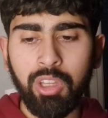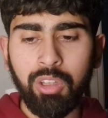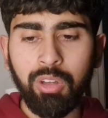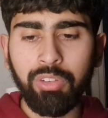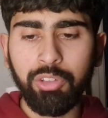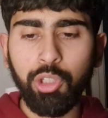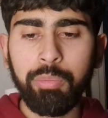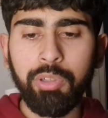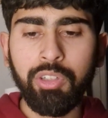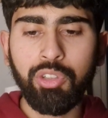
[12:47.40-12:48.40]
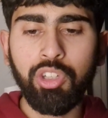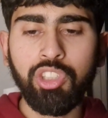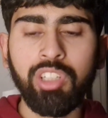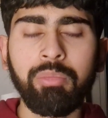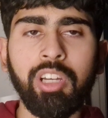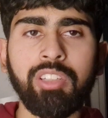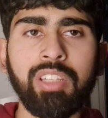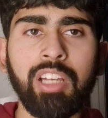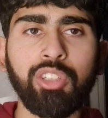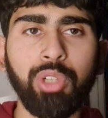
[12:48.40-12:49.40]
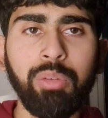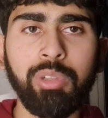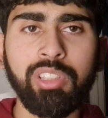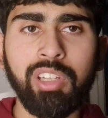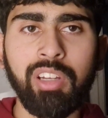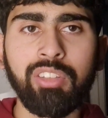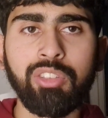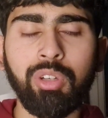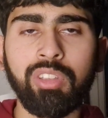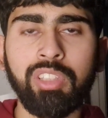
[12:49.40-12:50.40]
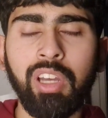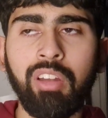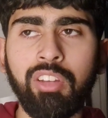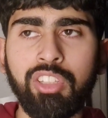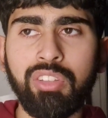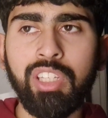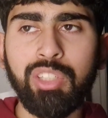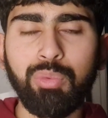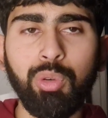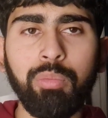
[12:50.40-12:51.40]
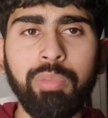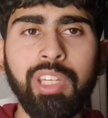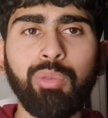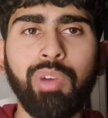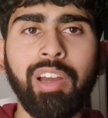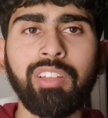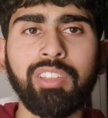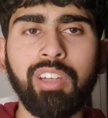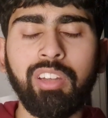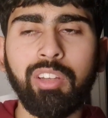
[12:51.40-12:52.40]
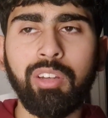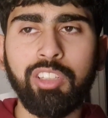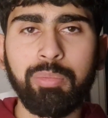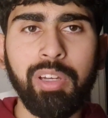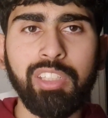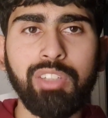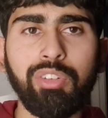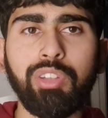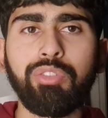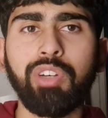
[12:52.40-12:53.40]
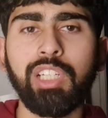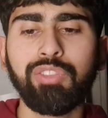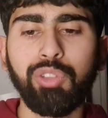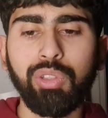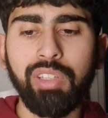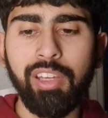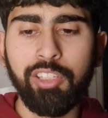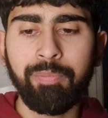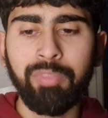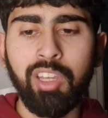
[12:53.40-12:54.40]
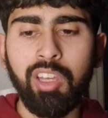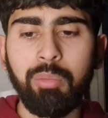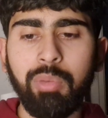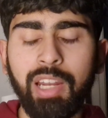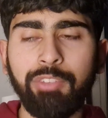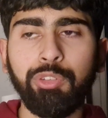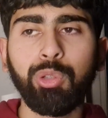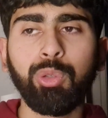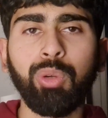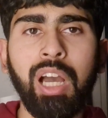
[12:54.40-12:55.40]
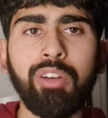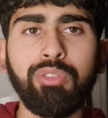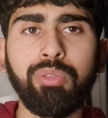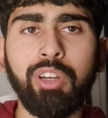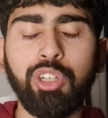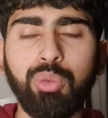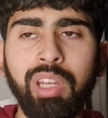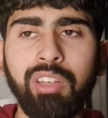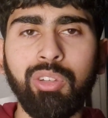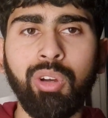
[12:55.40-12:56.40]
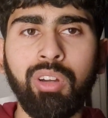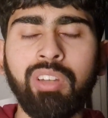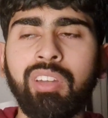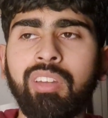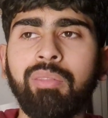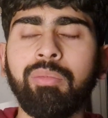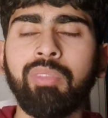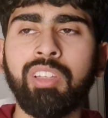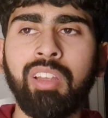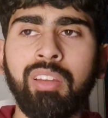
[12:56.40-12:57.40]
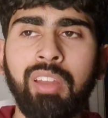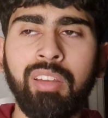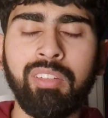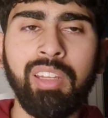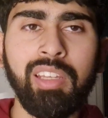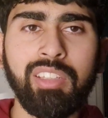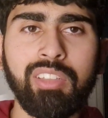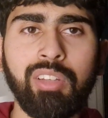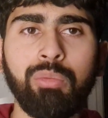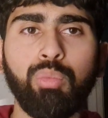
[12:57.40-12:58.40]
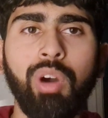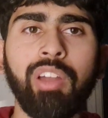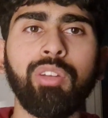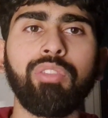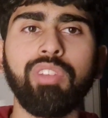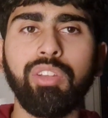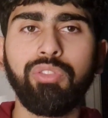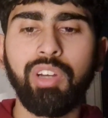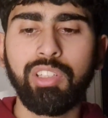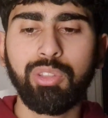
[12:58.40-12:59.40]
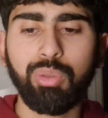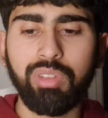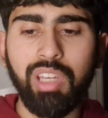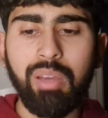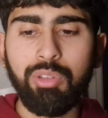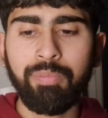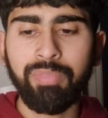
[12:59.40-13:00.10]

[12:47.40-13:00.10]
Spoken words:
On the openers, Rohit Sharma has had great returns on turners. This won't be a ranked turner, especially for the first few days, but I feel he'll have a great knock in at least in one of the first two games.